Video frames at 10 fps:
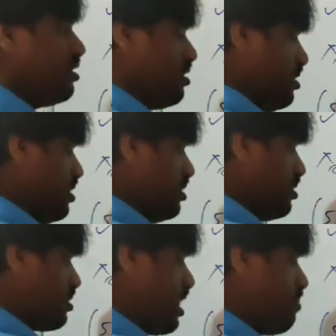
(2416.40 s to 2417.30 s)
this is
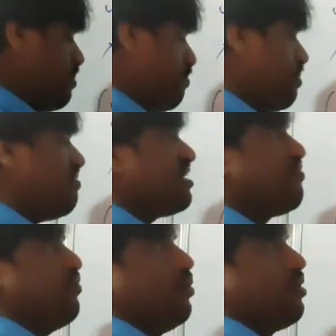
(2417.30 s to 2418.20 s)
can be power
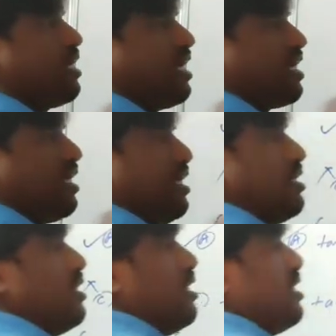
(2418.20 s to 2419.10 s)
4, I can get
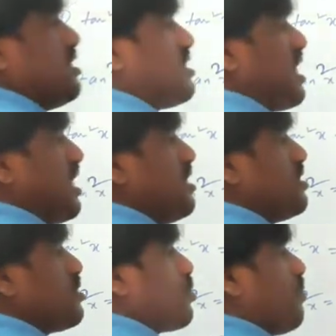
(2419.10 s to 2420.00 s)
sin
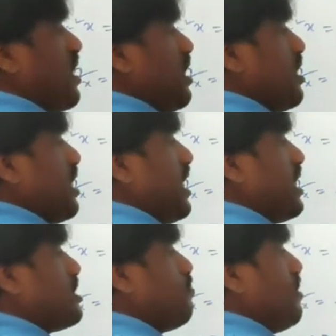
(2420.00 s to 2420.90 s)
square x
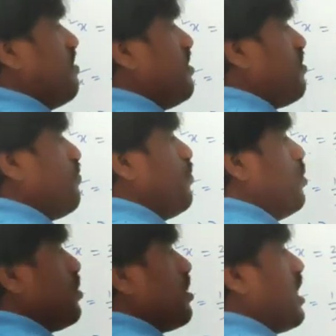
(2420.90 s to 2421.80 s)
power
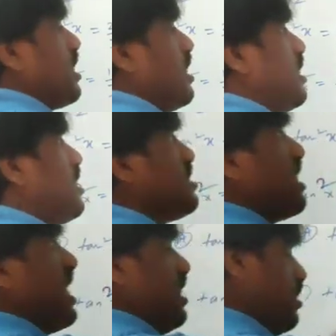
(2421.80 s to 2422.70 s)
4, I get as
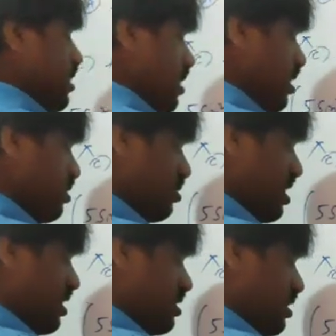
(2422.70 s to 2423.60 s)
8. So that
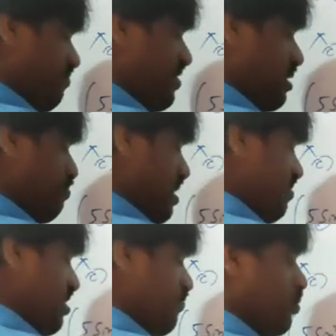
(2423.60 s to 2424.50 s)
is, if I power
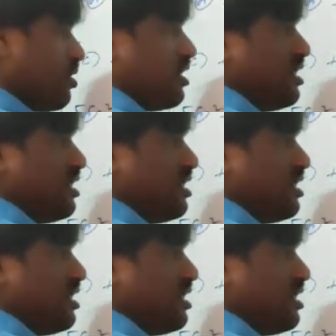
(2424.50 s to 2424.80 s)
4 this